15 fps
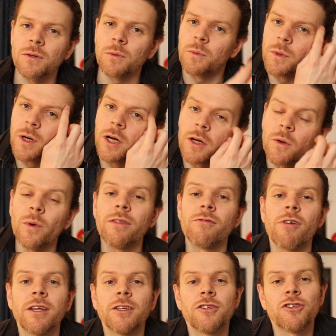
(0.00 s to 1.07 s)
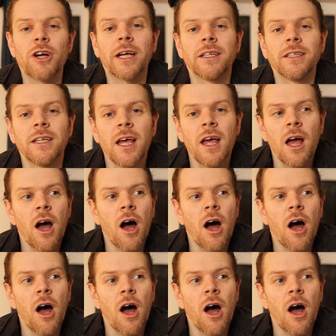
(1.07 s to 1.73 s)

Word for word: to work with Render Dragon